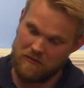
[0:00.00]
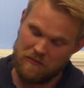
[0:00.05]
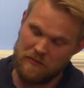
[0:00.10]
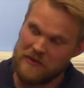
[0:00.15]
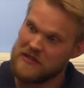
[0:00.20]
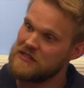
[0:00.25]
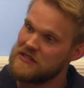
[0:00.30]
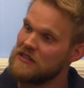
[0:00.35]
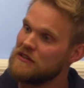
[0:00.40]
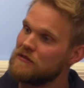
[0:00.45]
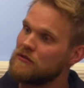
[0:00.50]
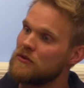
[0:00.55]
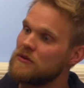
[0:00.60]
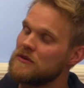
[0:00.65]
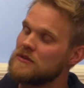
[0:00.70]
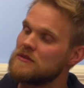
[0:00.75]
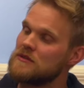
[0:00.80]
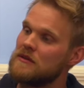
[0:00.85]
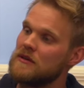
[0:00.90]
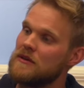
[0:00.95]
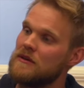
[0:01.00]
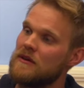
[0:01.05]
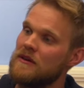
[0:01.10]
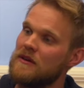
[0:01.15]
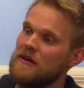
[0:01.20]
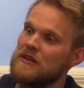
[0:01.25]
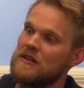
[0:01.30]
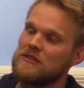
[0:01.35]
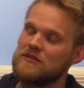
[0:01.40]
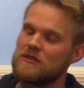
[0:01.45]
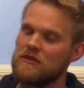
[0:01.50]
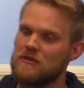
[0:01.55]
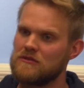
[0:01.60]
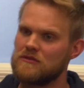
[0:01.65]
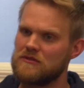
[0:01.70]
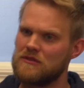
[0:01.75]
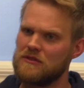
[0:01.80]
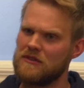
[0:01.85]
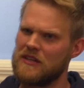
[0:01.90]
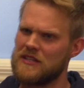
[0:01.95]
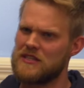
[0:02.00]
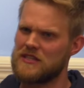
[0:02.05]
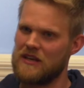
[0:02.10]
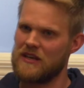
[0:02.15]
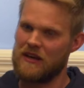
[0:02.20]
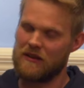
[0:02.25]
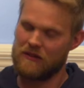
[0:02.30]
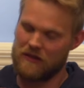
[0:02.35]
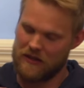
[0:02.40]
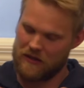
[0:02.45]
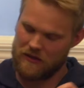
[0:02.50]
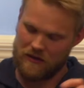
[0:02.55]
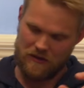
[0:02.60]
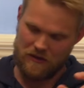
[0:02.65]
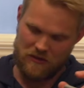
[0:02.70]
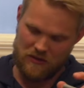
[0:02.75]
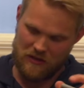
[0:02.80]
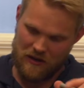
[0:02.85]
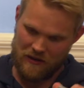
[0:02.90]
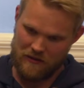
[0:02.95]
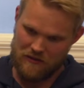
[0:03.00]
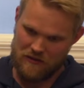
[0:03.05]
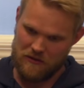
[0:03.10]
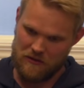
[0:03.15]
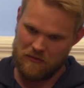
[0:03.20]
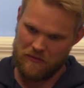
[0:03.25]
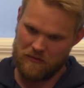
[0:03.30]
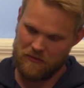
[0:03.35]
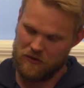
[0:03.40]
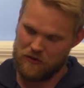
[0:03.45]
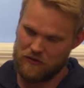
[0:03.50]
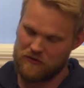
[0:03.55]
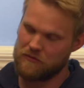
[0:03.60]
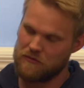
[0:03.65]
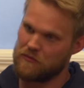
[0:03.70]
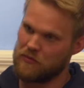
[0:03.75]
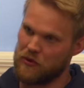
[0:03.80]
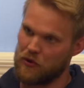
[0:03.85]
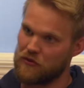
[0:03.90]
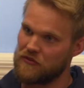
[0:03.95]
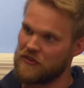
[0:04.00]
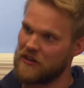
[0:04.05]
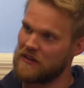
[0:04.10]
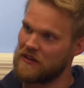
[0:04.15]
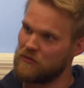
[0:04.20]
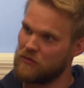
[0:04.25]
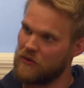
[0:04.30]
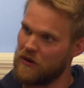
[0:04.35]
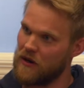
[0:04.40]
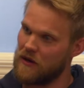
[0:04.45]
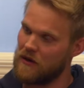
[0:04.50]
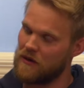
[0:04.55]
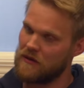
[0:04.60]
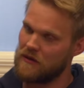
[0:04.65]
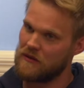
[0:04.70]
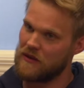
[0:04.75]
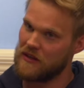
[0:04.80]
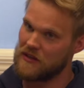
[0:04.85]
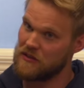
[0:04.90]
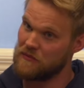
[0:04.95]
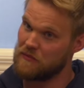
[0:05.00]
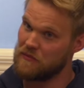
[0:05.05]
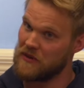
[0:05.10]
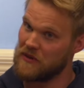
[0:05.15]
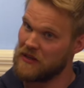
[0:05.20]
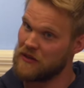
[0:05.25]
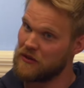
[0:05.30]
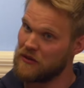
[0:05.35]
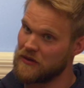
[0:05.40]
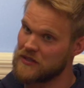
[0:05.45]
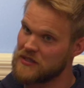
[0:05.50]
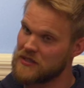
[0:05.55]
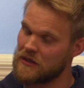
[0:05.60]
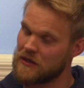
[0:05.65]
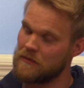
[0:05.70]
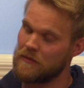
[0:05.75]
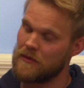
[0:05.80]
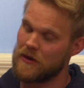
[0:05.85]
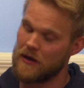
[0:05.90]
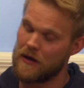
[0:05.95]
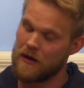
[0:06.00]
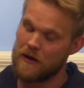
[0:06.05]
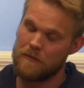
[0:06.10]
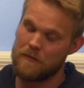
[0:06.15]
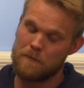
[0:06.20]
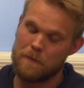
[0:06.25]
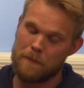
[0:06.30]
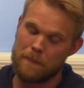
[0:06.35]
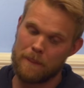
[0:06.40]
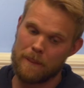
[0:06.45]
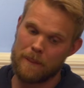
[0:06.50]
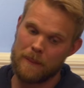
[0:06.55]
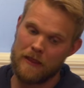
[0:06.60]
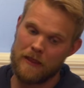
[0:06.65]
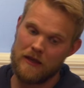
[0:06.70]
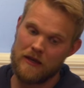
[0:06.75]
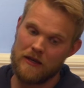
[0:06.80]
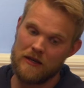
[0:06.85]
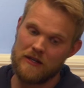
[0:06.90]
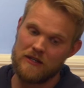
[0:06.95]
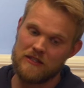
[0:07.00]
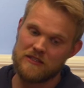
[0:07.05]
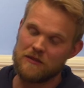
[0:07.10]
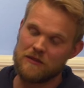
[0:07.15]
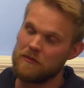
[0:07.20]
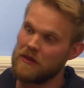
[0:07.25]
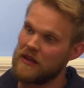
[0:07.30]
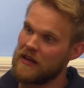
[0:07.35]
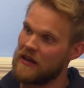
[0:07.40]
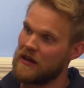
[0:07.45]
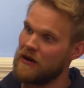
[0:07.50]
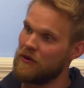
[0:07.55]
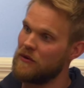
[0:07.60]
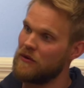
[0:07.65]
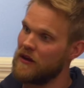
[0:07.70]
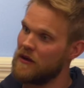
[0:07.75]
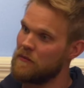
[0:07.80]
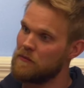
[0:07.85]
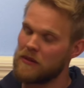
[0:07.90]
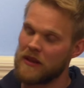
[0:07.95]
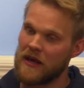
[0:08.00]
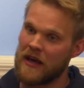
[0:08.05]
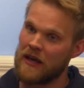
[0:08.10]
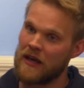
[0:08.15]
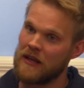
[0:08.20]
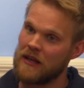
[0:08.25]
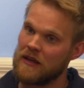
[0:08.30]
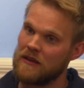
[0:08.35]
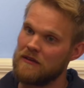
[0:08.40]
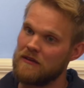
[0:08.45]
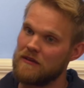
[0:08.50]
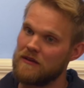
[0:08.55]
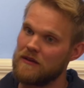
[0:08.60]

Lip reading: BC Forestry. So let's say like you both said that you've been doing some layout and planning.